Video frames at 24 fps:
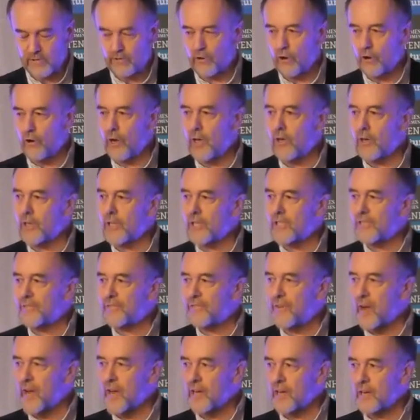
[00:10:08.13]
Drawing on his
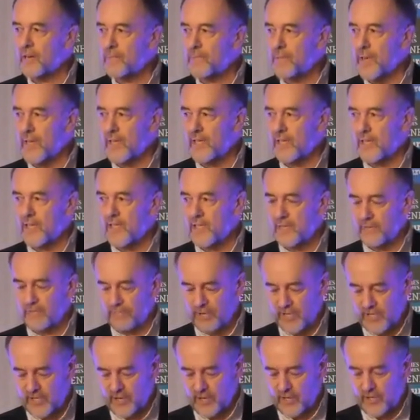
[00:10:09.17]
final pieces
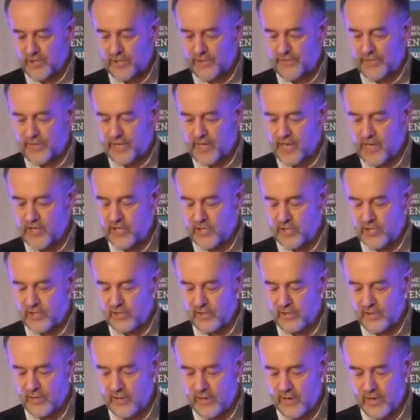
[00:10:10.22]
of
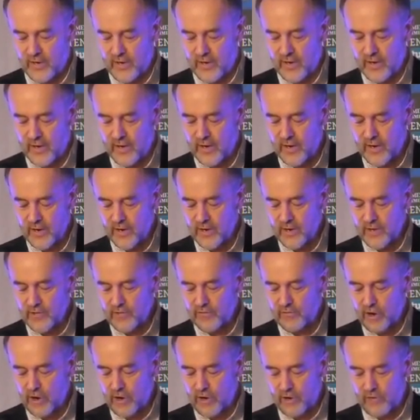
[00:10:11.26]
researchification,
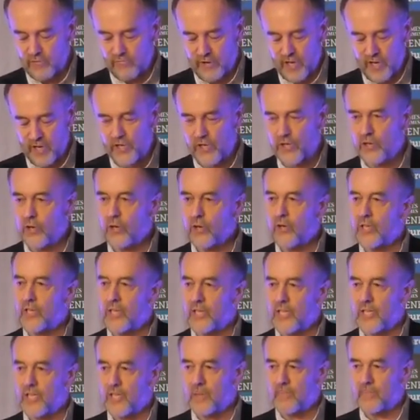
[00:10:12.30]
Trog reassured
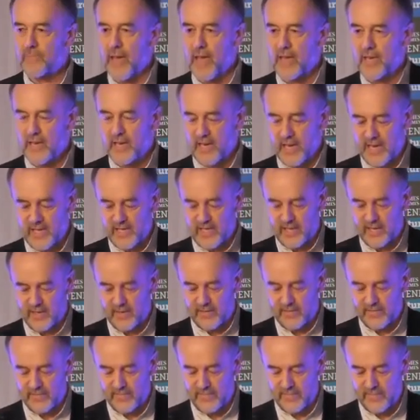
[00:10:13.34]
his
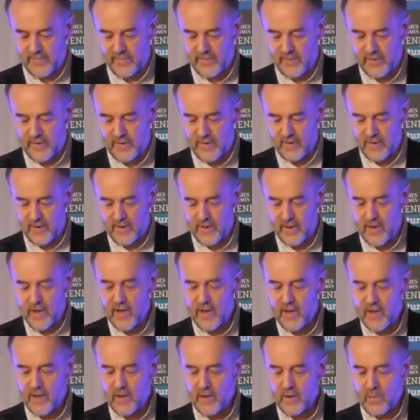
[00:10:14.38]
companionator.
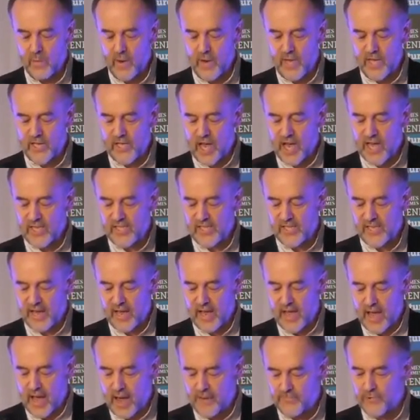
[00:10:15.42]
We just
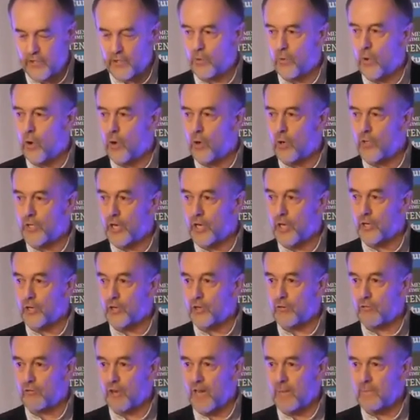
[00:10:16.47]
have to
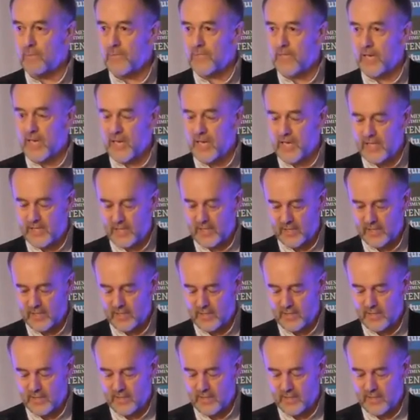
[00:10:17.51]
order cream teas,